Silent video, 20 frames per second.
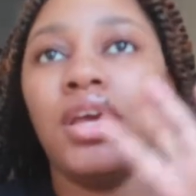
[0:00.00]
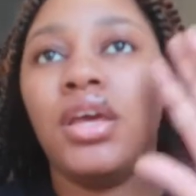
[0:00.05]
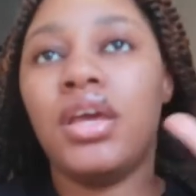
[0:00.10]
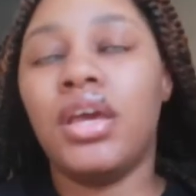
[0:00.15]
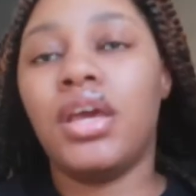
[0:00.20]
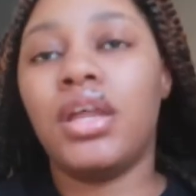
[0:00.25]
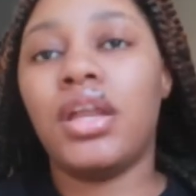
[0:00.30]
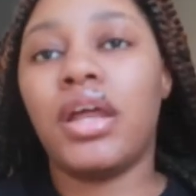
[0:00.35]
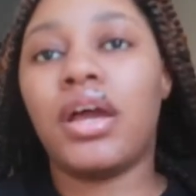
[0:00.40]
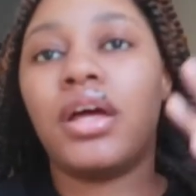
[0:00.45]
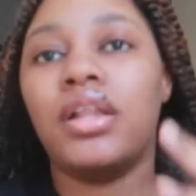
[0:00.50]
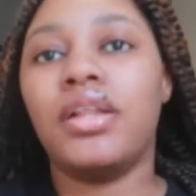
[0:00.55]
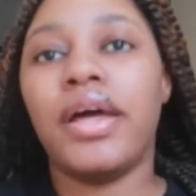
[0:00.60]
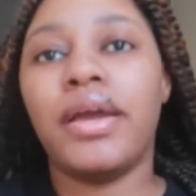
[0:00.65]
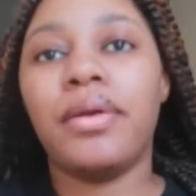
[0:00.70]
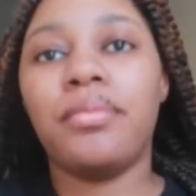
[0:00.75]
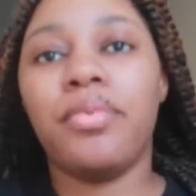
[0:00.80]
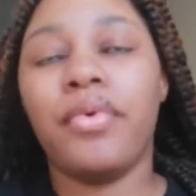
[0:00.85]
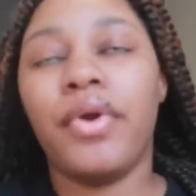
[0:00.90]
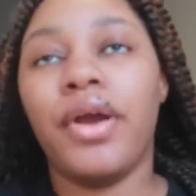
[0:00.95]
and like a
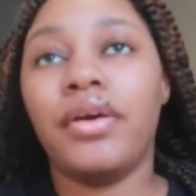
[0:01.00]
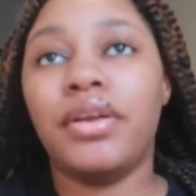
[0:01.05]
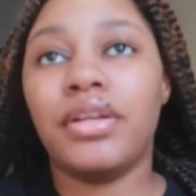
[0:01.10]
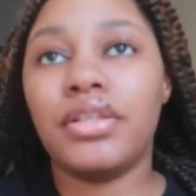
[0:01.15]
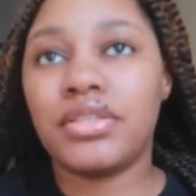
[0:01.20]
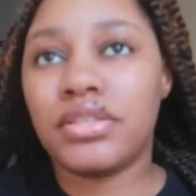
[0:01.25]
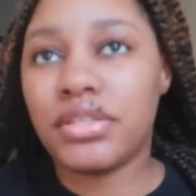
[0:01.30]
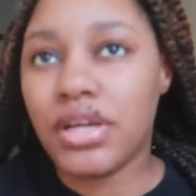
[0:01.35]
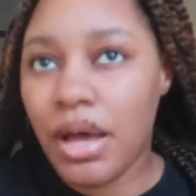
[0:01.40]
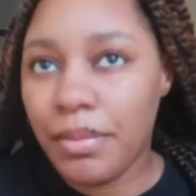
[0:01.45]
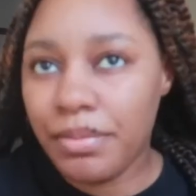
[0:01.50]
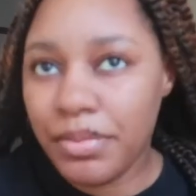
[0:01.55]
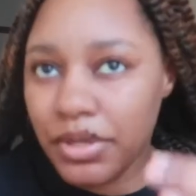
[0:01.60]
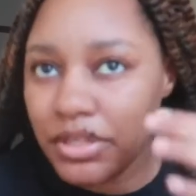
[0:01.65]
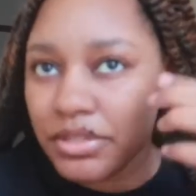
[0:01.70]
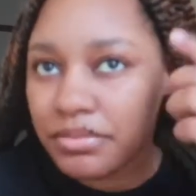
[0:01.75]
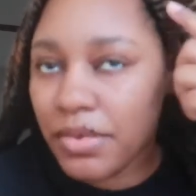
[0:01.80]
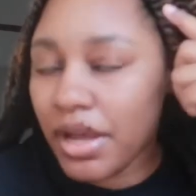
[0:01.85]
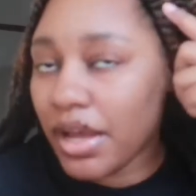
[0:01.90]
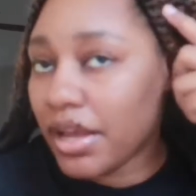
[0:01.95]
light brown at the top,
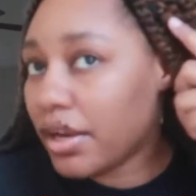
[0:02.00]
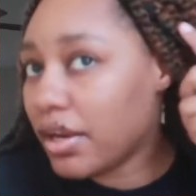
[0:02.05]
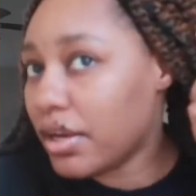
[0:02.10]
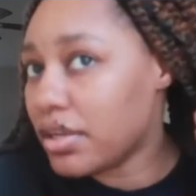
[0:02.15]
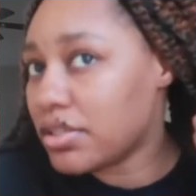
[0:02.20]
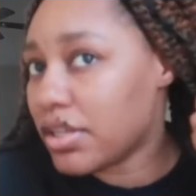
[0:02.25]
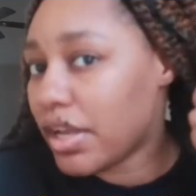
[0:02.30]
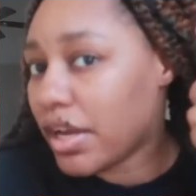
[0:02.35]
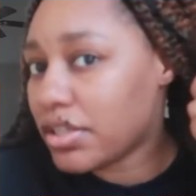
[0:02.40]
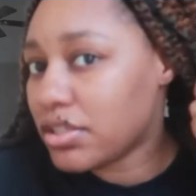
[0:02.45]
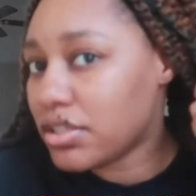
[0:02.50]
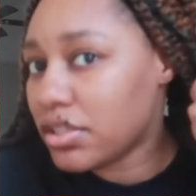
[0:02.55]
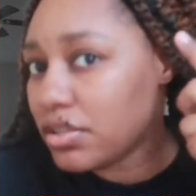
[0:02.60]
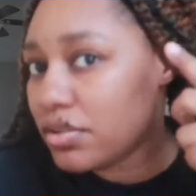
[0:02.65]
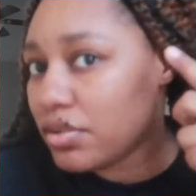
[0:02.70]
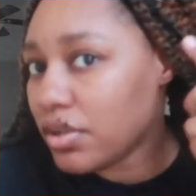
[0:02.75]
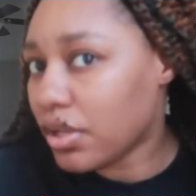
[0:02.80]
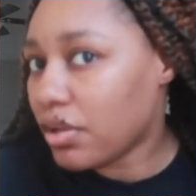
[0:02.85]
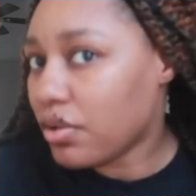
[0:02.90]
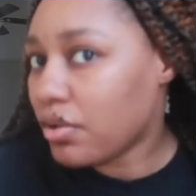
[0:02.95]
because my hair is
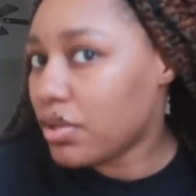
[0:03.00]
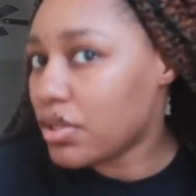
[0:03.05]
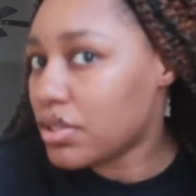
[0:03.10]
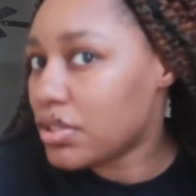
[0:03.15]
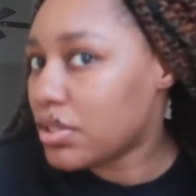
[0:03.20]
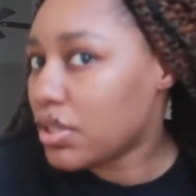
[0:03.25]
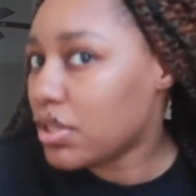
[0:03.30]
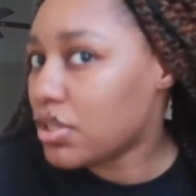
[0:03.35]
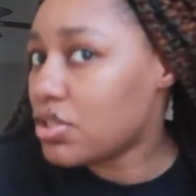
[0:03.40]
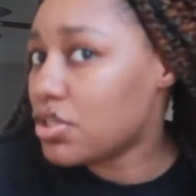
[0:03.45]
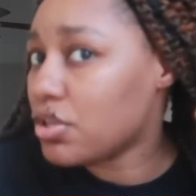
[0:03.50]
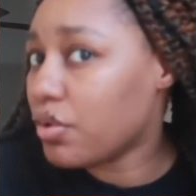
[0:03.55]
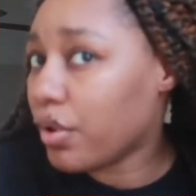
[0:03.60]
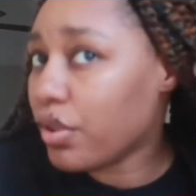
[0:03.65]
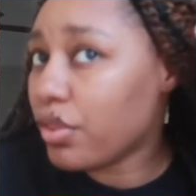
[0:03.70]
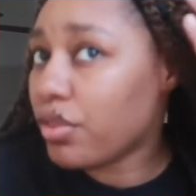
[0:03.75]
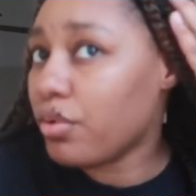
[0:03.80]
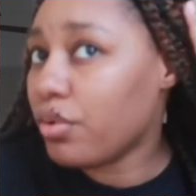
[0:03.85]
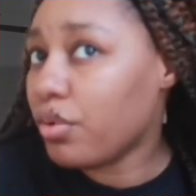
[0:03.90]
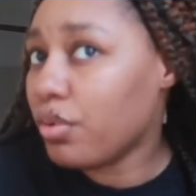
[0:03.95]
actually, I know you can see it
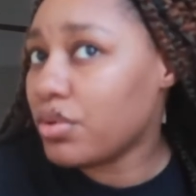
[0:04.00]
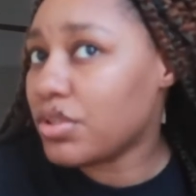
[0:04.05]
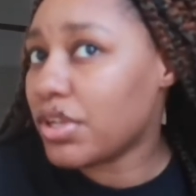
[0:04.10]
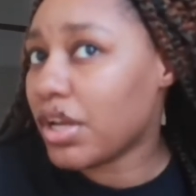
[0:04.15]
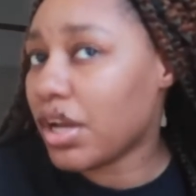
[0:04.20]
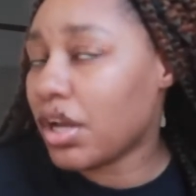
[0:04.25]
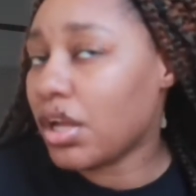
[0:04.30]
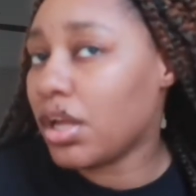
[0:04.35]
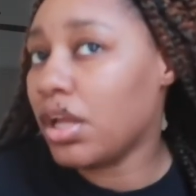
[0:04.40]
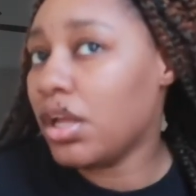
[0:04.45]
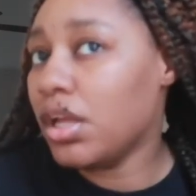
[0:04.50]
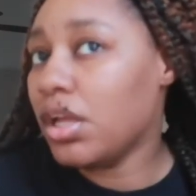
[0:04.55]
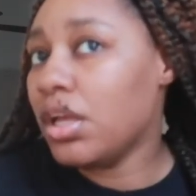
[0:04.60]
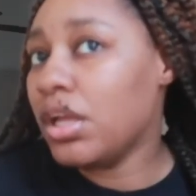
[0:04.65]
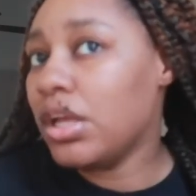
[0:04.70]
showing through. It's like a